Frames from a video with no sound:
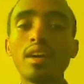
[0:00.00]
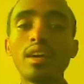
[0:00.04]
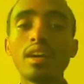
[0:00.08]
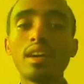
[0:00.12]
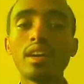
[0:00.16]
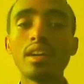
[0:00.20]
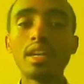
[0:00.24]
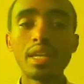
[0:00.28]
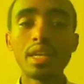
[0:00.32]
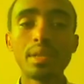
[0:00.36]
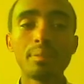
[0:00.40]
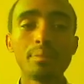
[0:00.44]

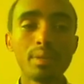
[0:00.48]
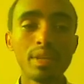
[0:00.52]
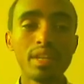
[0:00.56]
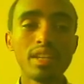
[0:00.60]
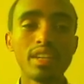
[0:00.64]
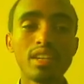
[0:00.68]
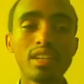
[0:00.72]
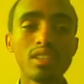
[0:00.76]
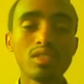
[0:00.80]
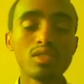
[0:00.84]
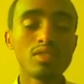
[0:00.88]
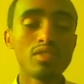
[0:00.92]

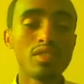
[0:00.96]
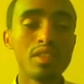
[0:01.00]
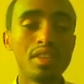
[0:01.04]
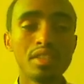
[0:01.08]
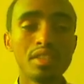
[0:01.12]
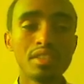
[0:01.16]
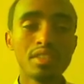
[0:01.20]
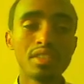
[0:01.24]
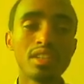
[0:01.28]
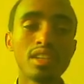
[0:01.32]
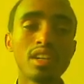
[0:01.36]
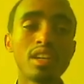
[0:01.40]
independent
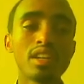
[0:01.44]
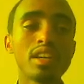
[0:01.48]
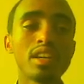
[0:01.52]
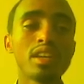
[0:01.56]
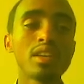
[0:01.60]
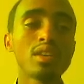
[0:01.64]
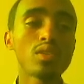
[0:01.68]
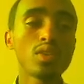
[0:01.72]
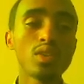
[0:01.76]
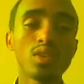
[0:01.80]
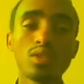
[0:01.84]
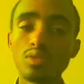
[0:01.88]
vertical
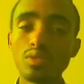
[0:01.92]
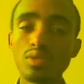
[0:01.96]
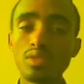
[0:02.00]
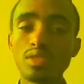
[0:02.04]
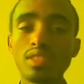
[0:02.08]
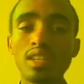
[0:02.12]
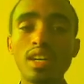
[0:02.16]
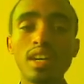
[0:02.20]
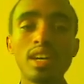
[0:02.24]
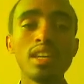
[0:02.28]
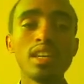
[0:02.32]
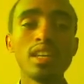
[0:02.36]
and
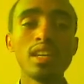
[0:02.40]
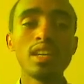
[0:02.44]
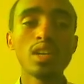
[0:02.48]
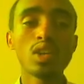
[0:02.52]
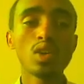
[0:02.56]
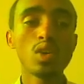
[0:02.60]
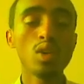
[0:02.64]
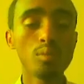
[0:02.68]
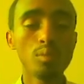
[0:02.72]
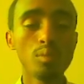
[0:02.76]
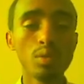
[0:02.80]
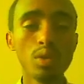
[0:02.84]
horizontal
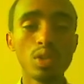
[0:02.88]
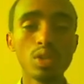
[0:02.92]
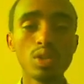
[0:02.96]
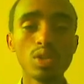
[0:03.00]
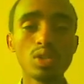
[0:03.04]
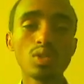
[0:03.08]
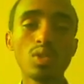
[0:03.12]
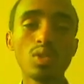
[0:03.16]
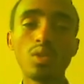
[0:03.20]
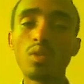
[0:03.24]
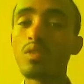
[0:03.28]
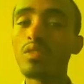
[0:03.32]

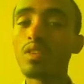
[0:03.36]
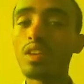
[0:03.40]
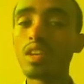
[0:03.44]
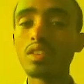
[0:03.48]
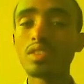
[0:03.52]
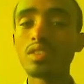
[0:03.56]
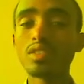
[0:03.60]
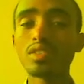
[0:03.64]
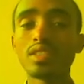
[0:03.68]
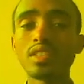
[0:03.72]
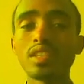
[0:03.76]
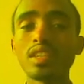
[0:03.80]
components of
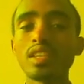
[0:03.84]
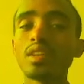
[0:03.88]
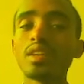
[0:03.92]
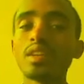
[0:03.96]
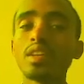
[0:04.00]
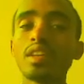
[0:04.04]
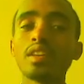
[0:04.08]
velocity,